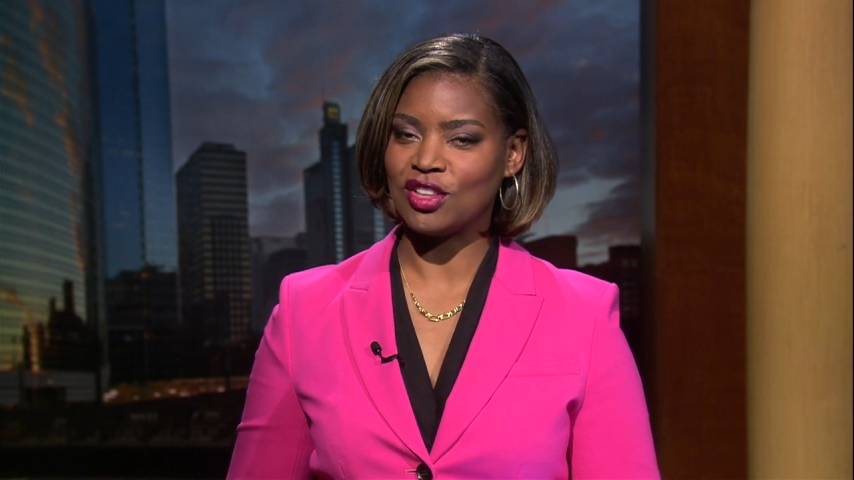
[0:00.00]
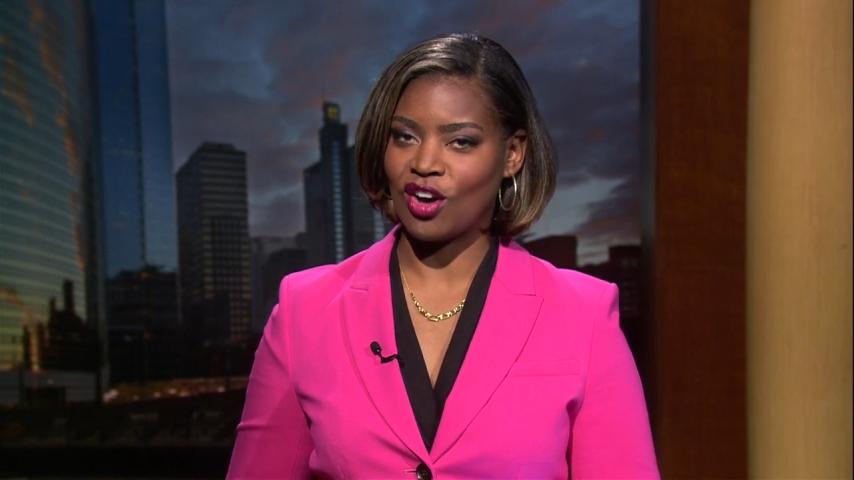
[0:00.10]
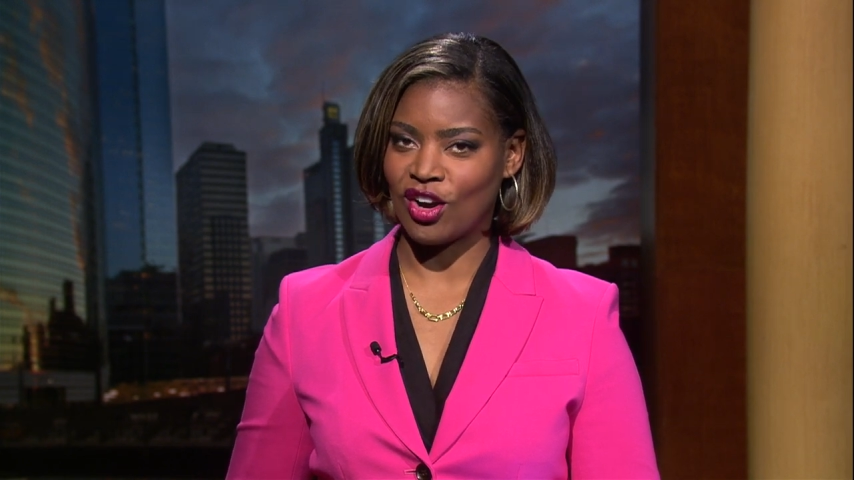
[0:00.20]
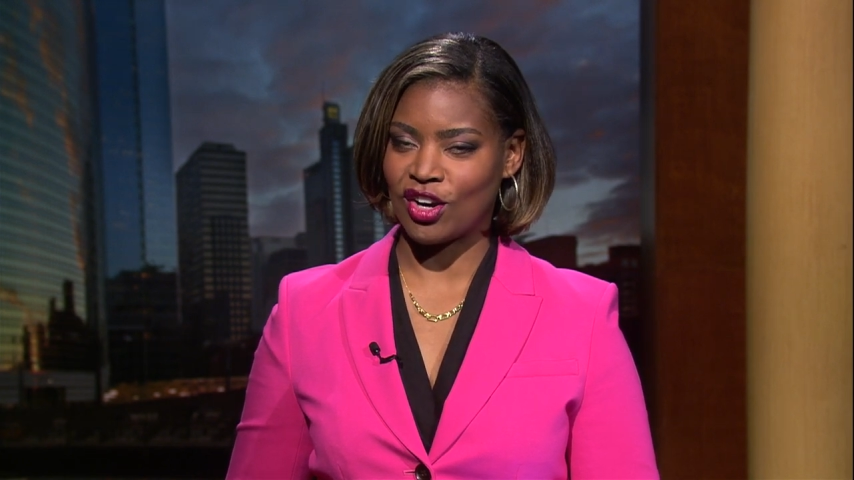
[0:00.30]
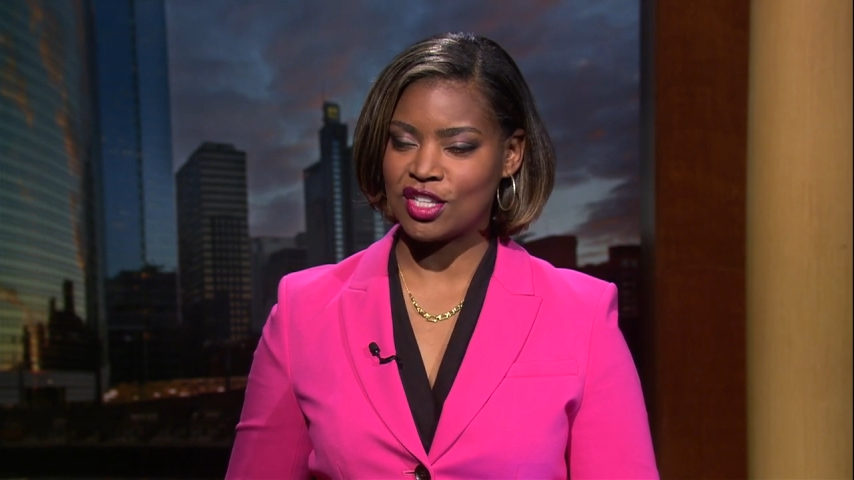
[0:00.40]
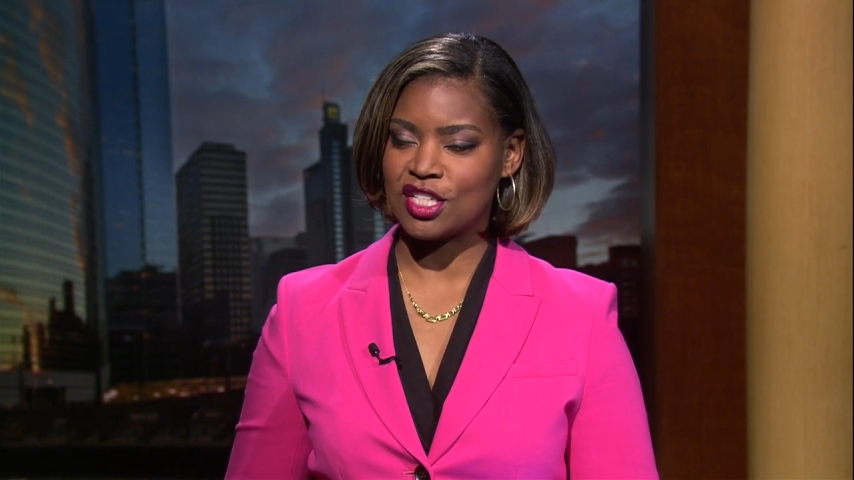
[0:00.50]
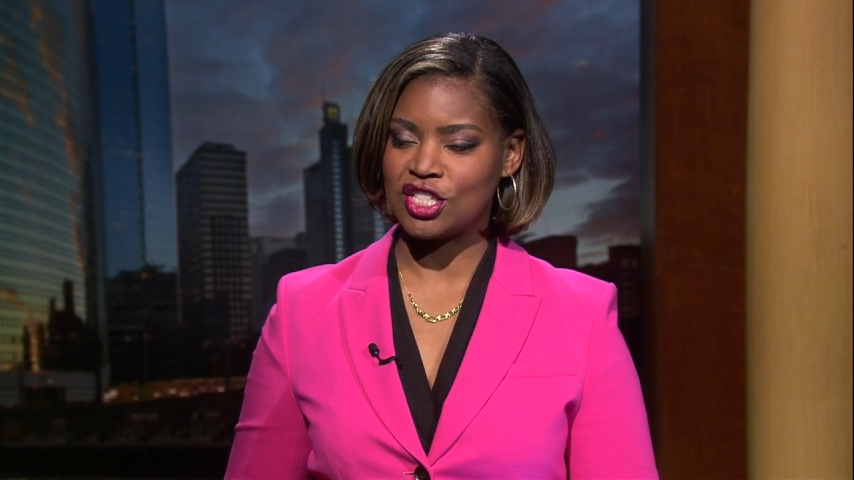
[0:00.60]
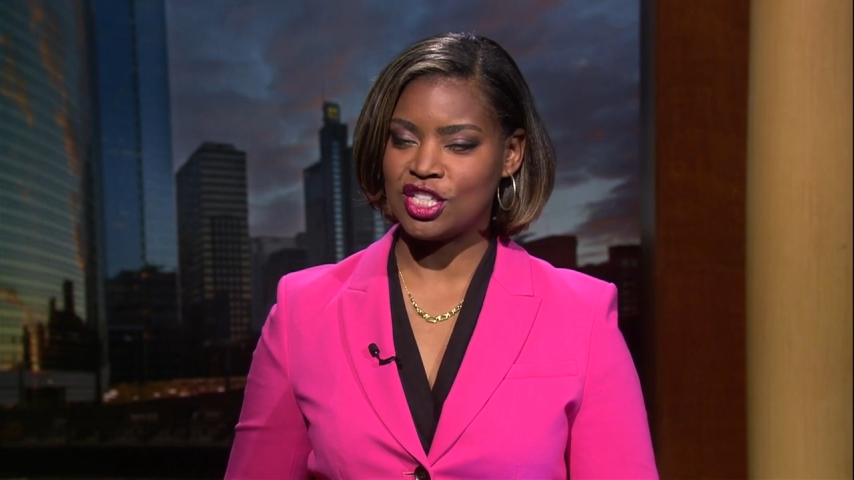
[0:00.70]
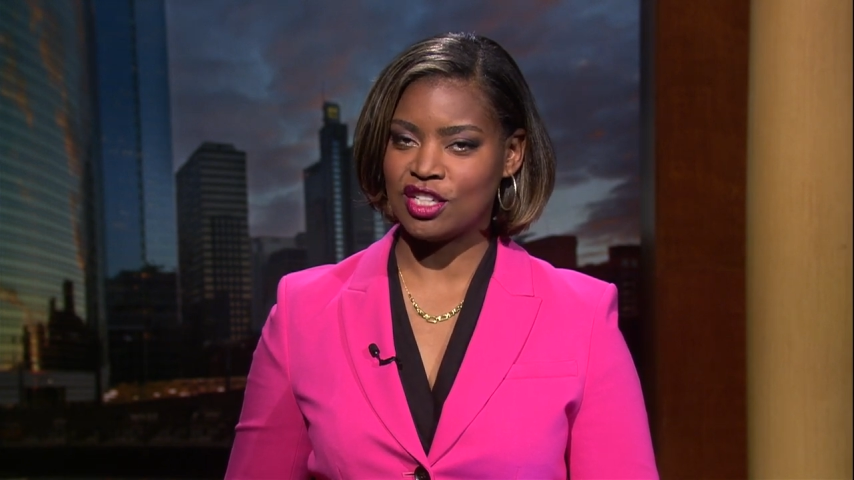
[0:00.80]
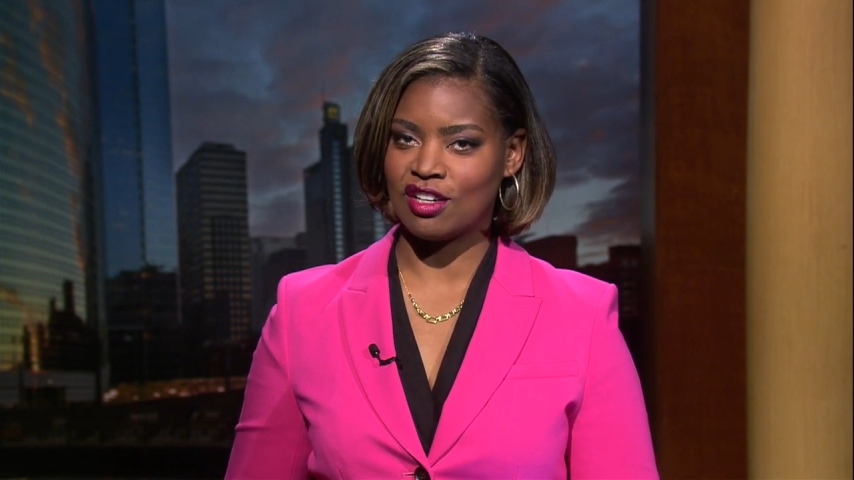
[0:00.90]
longer to
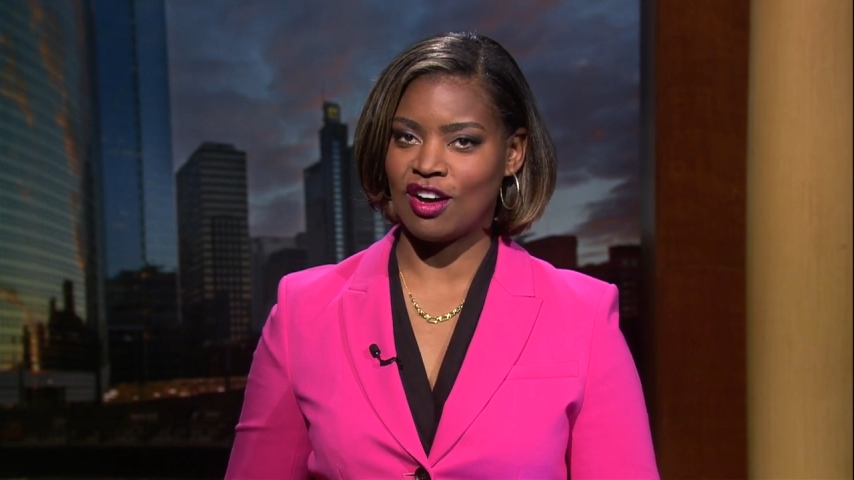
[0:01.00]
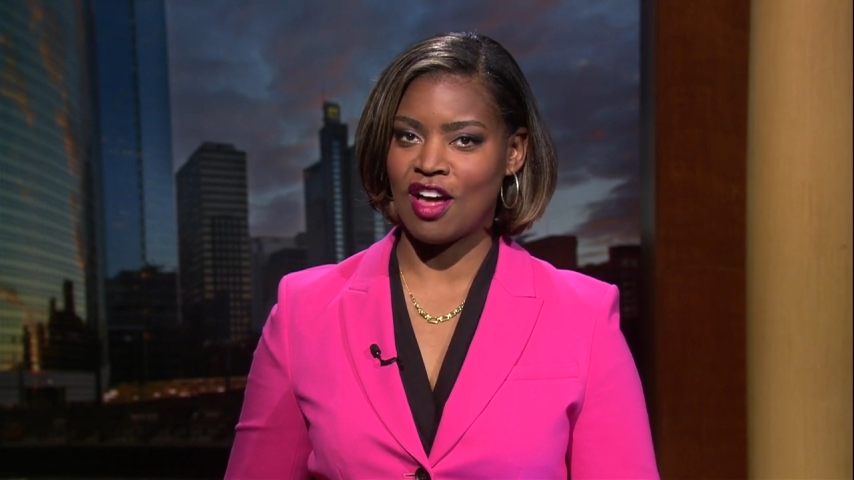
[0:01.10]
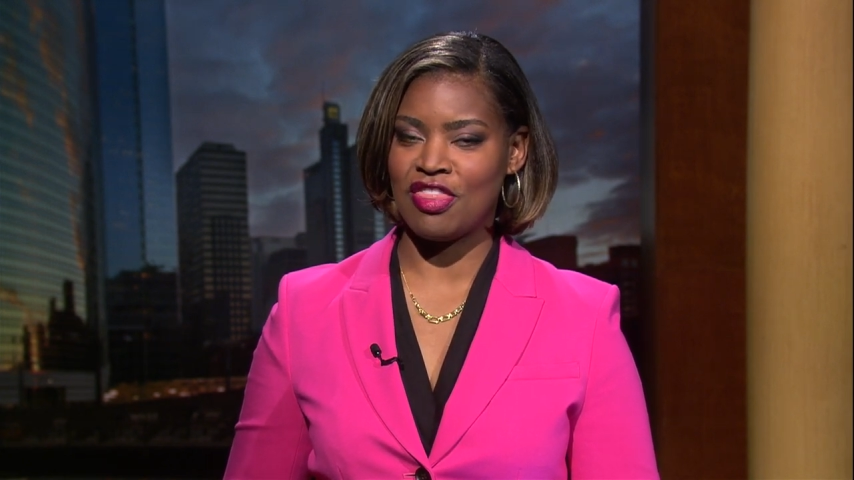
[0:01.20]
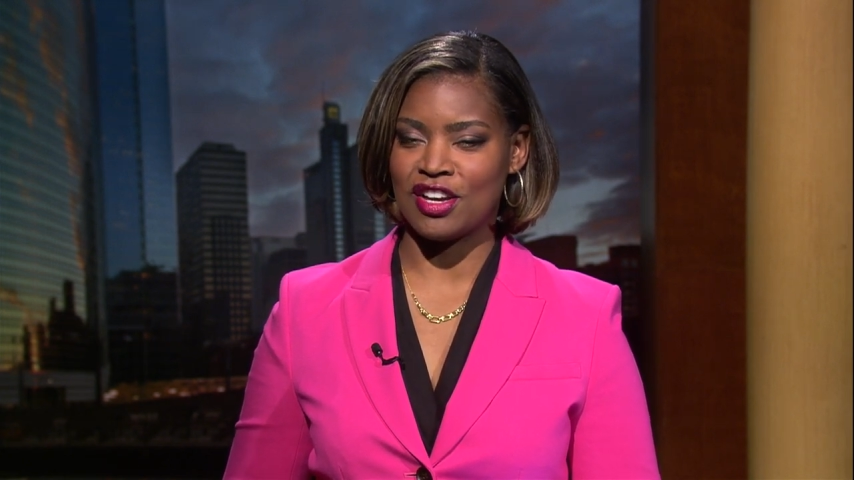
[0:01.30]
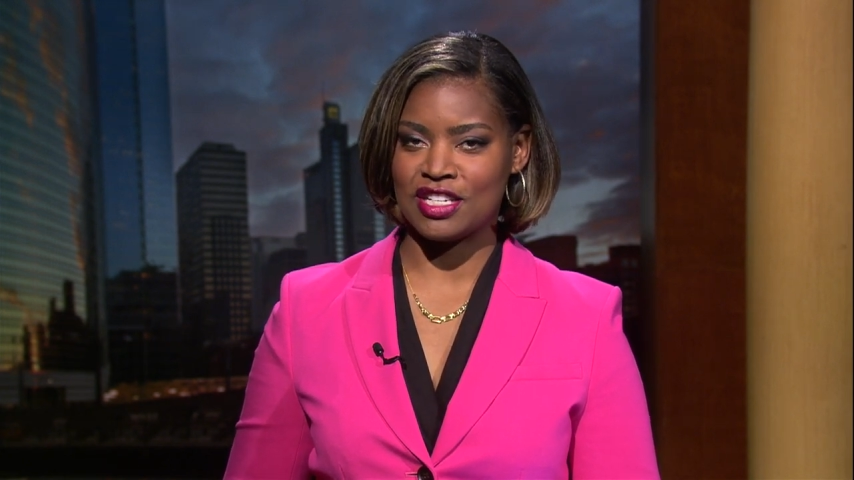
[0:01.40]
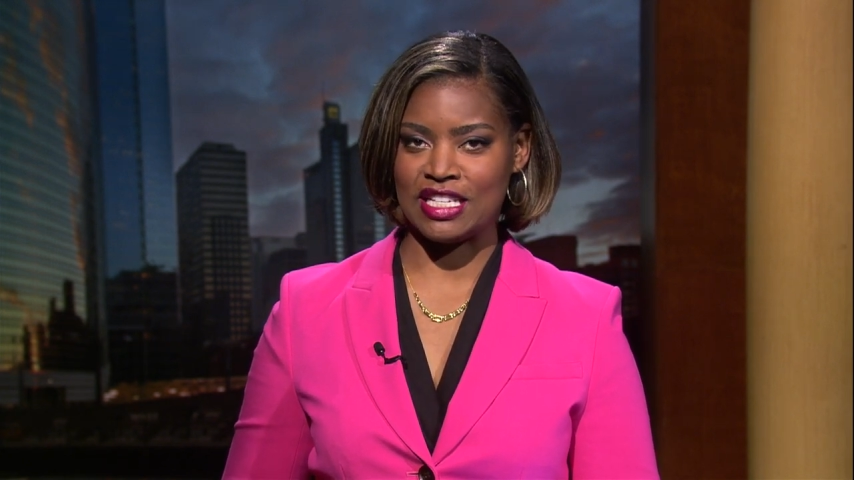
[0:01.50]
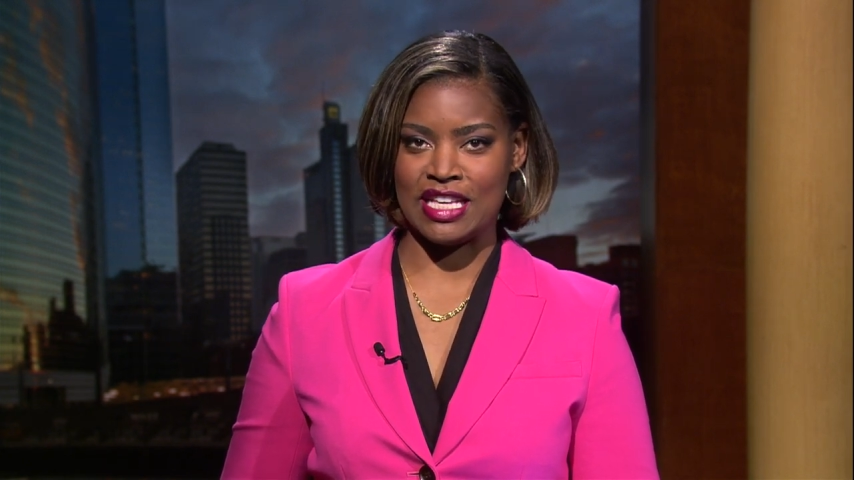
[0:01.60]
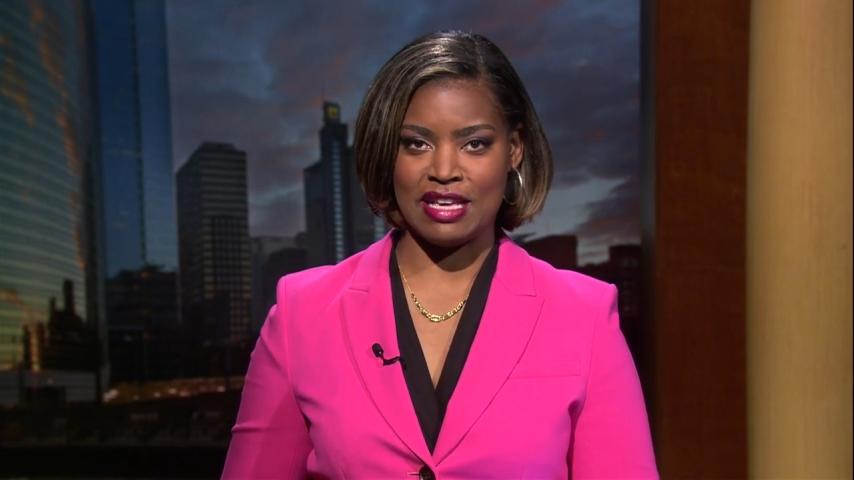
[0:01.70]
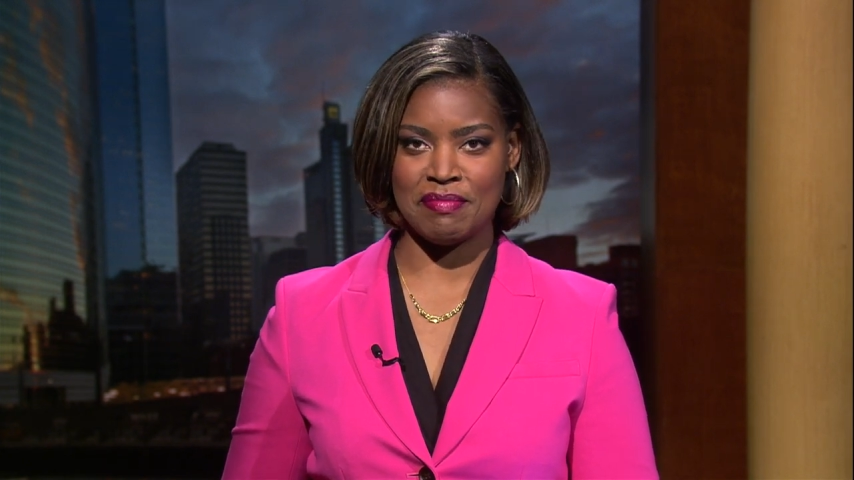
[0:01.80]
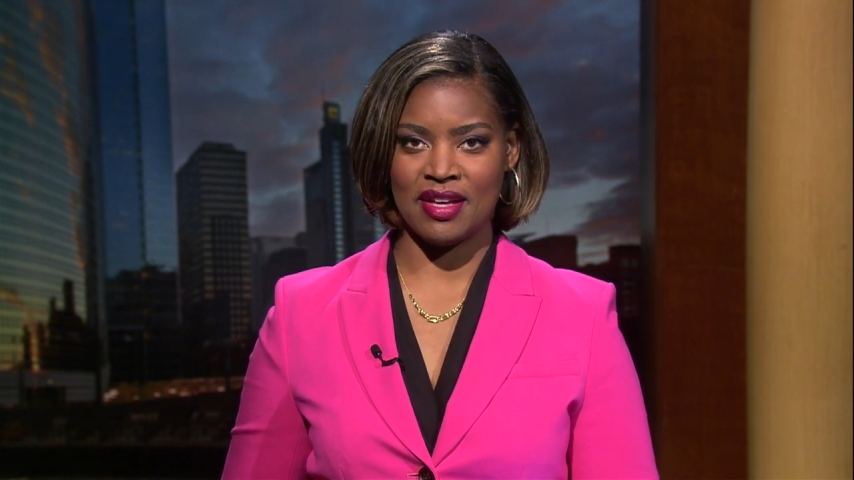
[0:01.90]
cheer on their
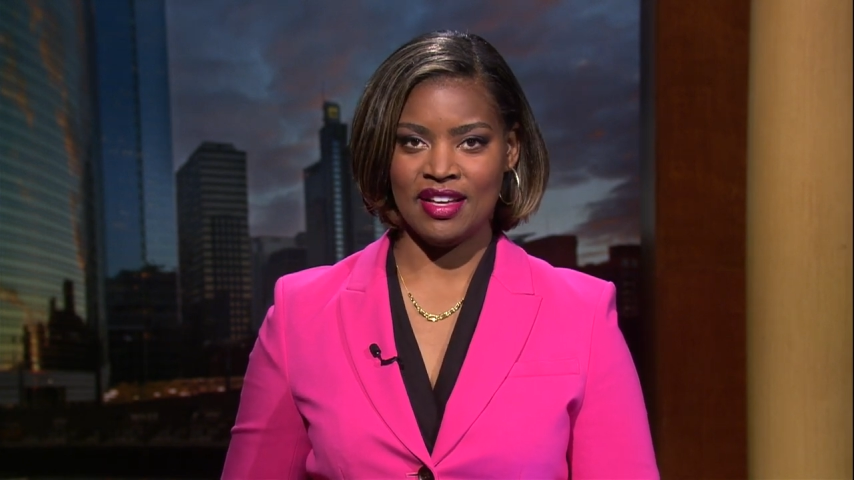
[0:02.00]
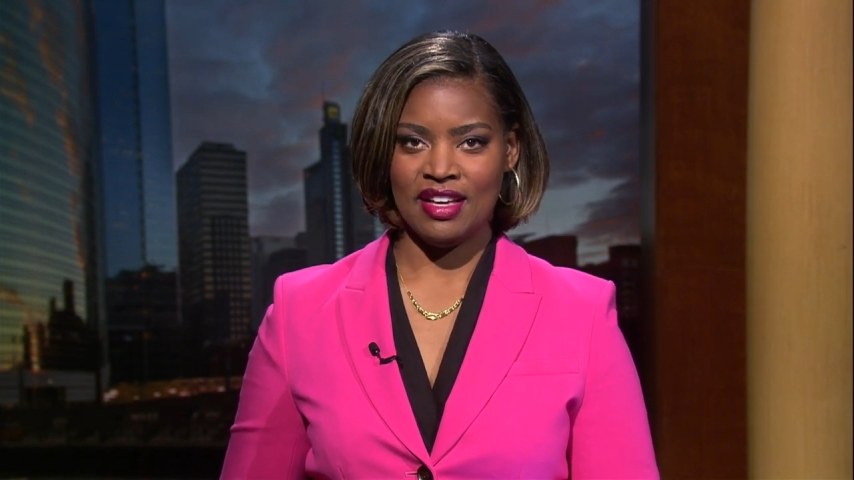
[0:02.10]
team.